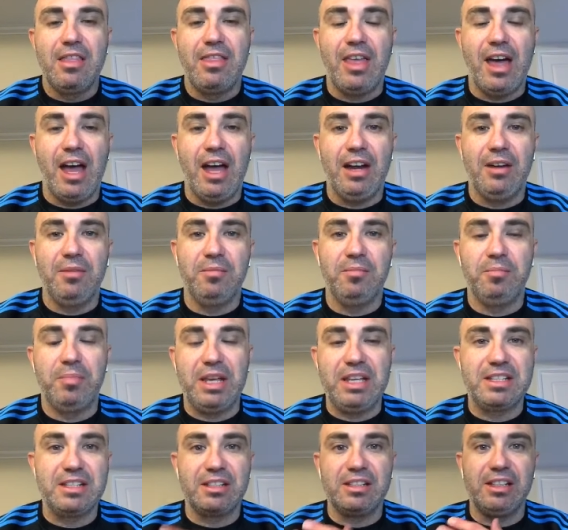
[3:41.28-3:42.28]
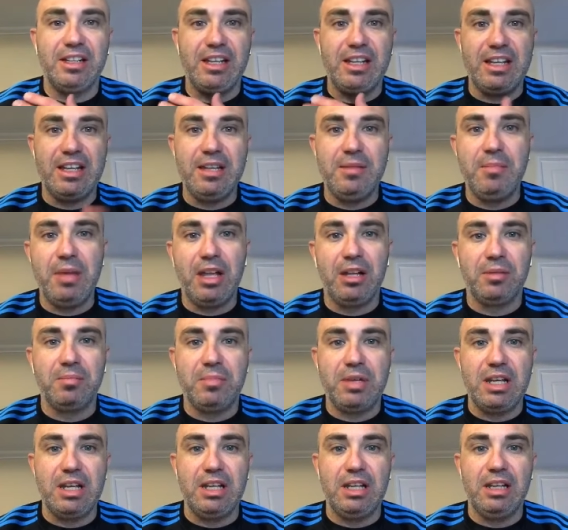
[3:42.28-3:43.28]
that basically emailed
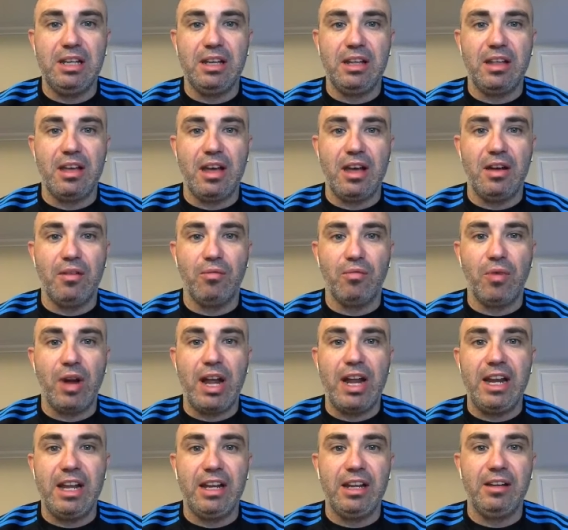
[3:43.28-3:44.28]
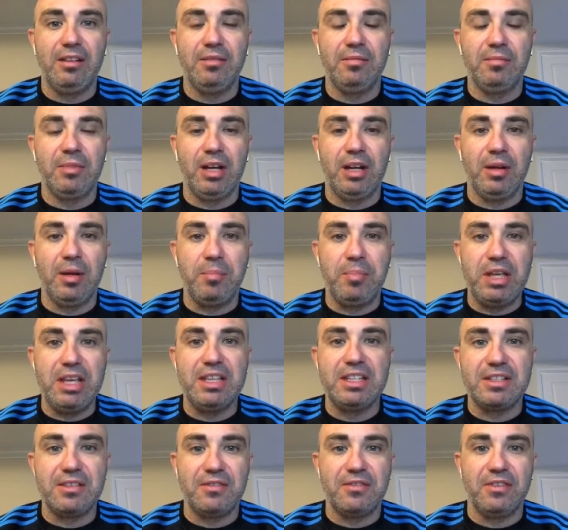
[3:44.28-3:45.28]
me uh, writing a
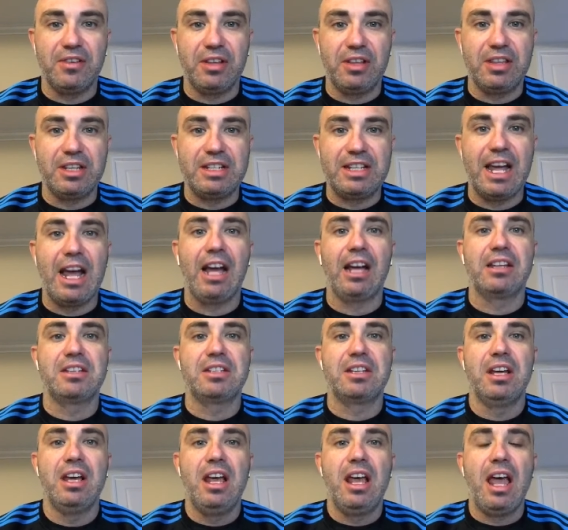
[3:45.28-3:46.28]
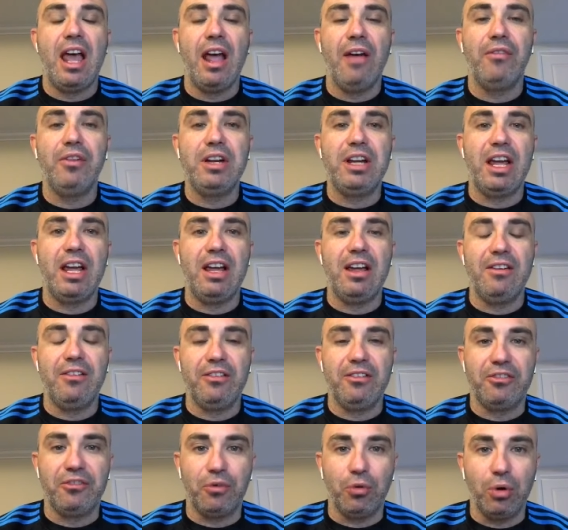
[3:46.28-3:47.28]
piece of uh, the text every day
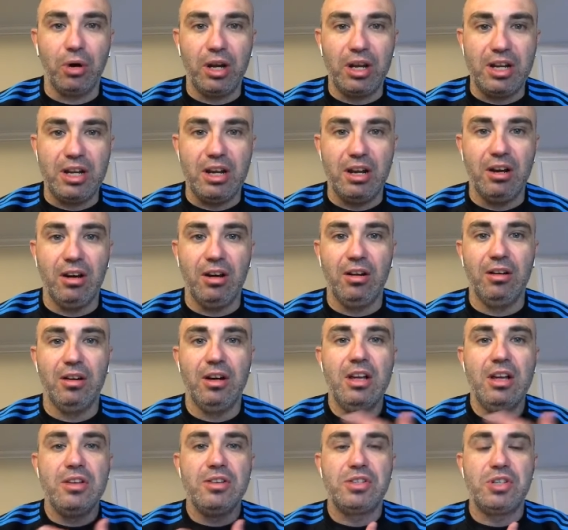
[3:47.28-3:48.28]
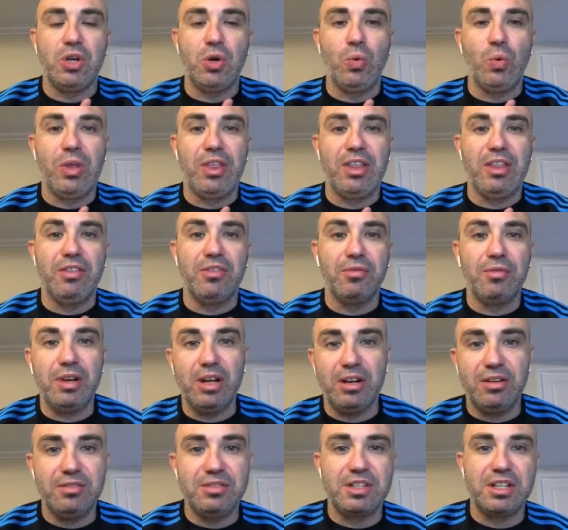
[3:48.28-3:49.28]
for a year. So within
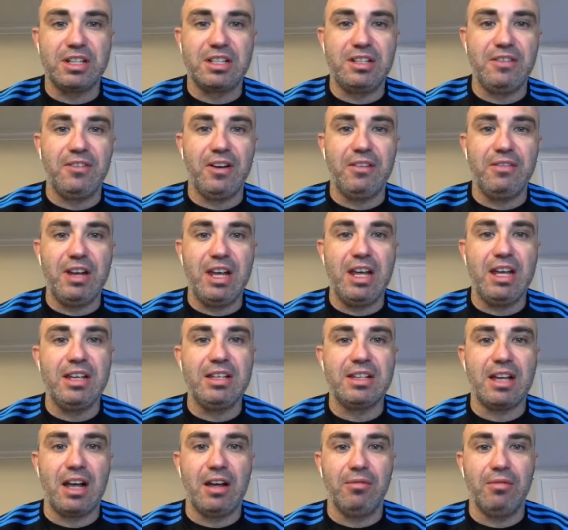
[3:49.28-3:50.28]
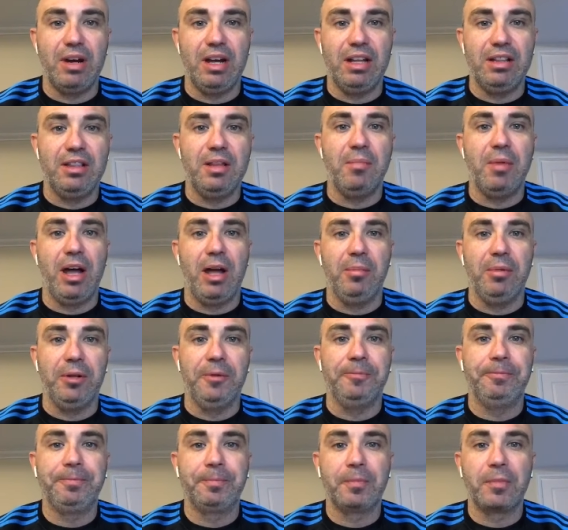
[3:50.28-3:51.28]
365 days, I read the
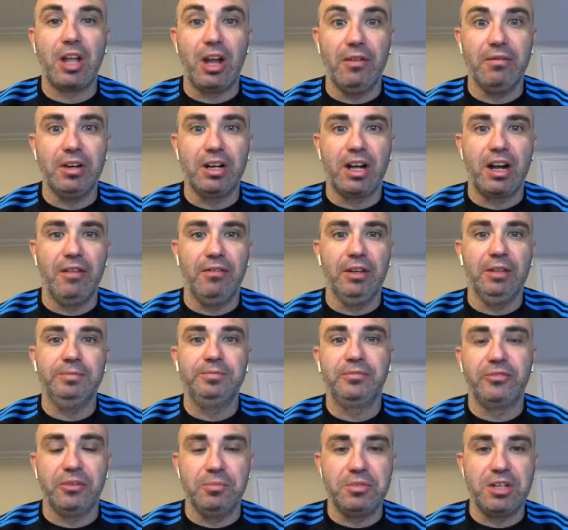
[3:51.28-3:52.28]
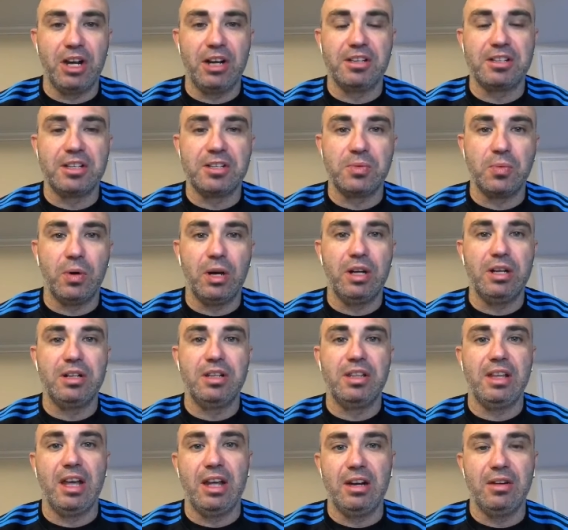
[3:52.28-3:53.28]
Bible cover to cover, from Genesis 1
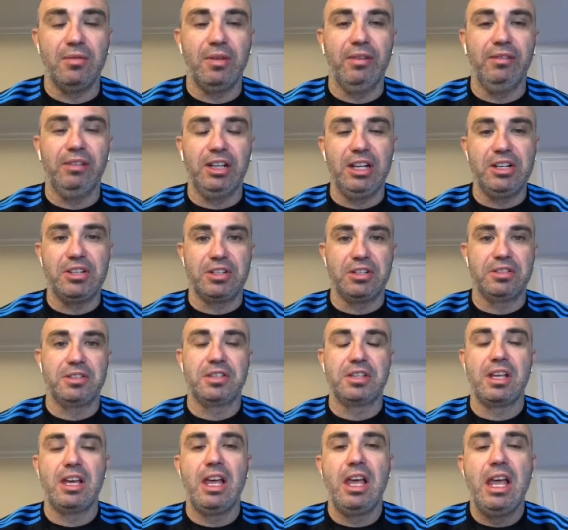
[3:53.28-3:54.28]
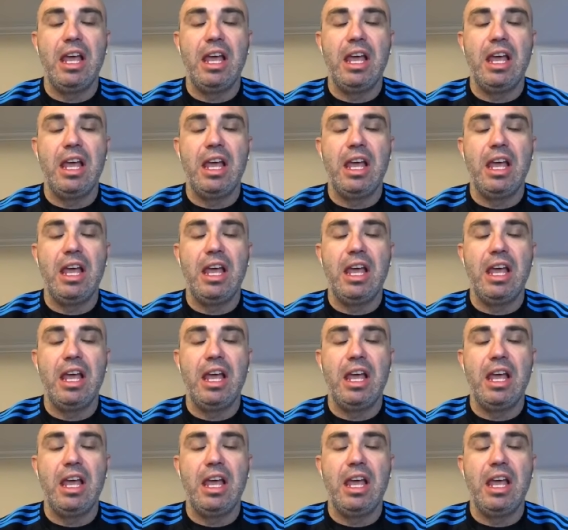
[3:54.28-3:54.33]
to the end of Revelations.